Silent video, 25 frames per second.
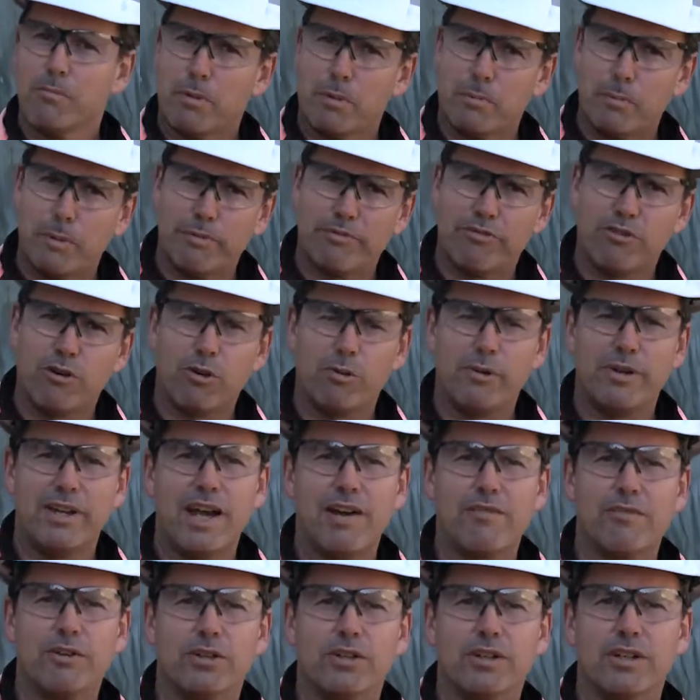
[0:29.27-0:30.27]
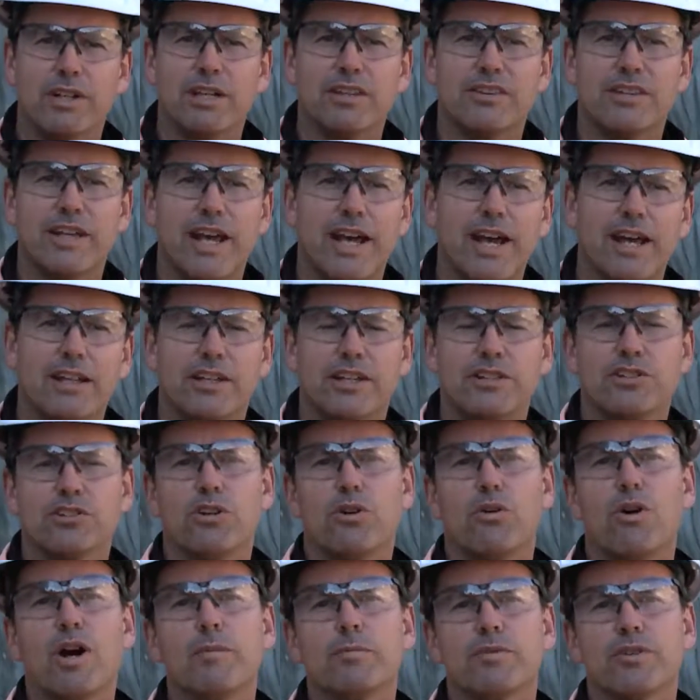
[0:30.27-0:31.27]
But before we have a look at that, let's
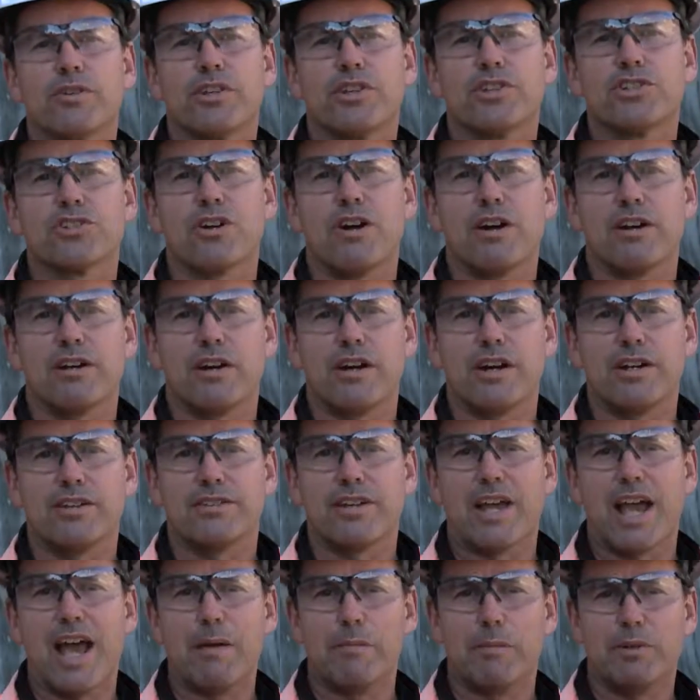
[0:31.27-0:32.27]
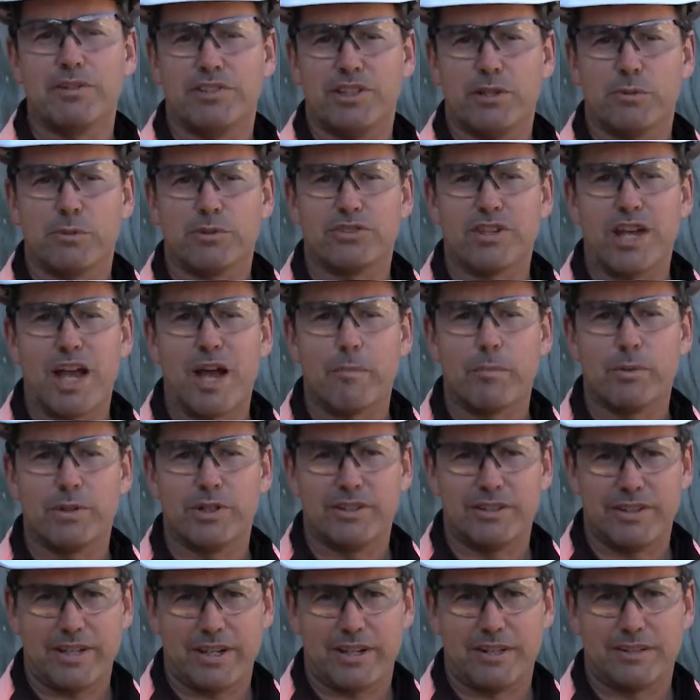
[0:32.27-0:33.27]
go up to the John Hart Dam and see what's
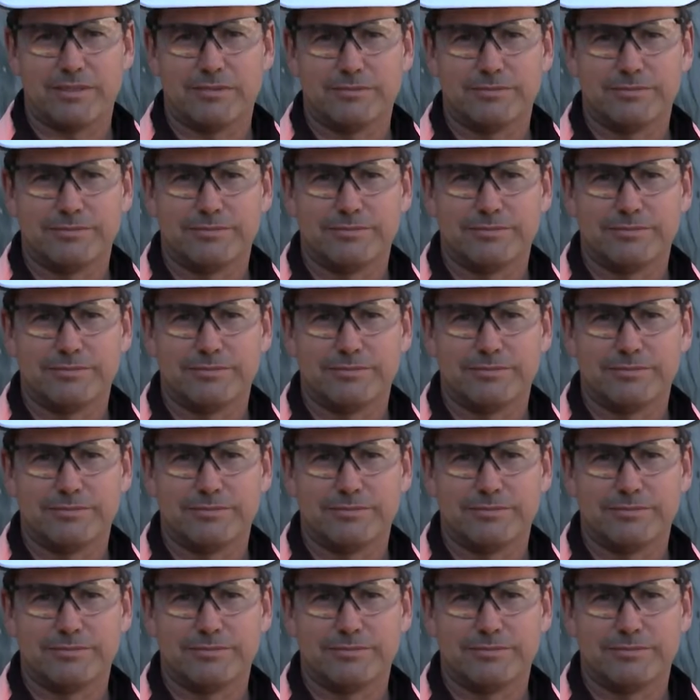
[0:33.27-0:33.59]
happening there.